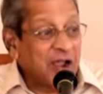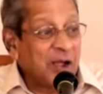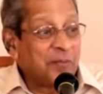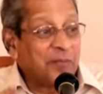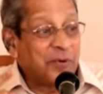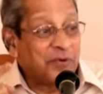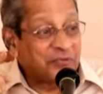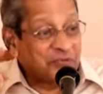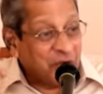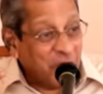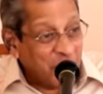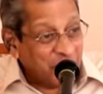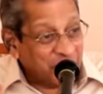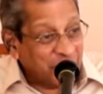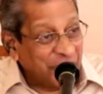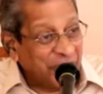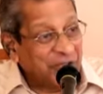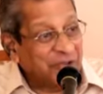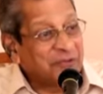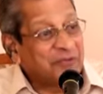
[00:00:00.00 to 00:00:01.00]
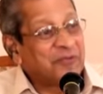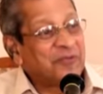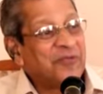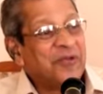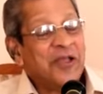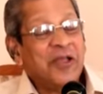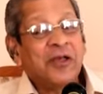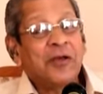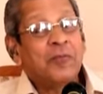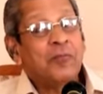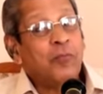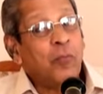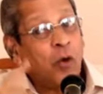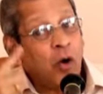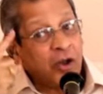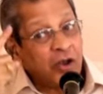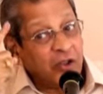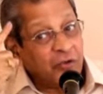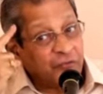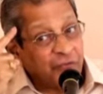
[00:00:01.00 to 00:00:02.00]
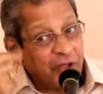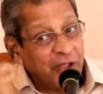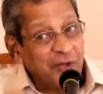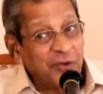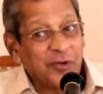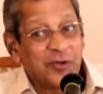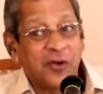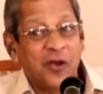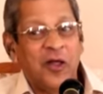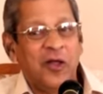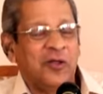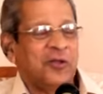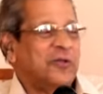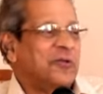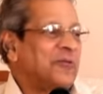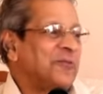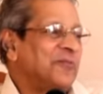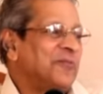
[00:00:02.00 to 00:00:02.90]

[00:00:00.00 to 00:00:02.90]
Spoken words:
cup of coffee morning 5 o'clock.